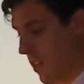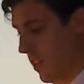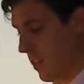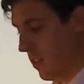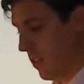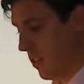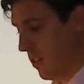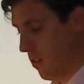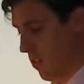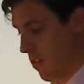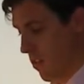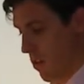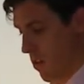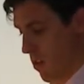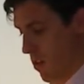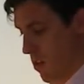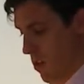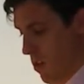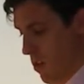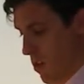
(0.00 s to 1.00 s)

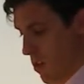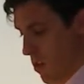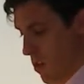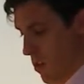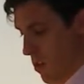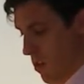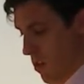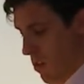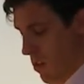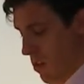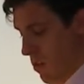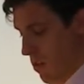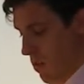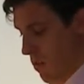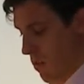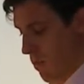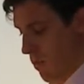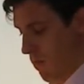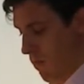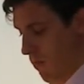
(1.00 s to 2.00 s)

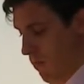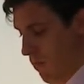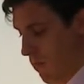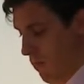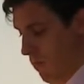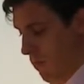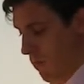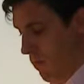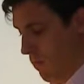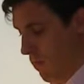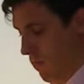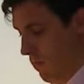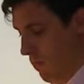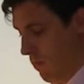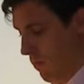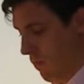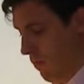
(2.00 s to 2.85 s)
Nothing is said.